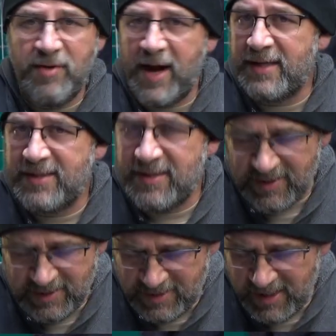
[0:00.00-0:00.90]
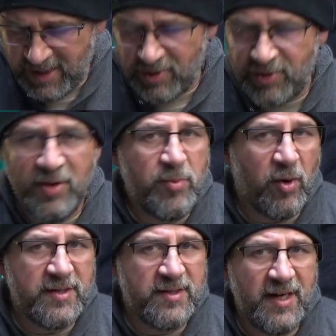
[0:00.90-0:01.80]
dance. This is scenario
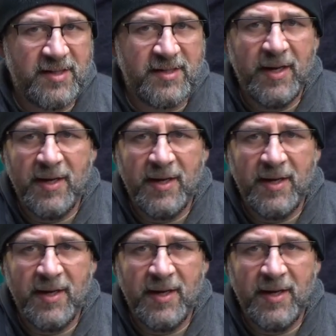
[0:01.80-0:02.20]
3.6.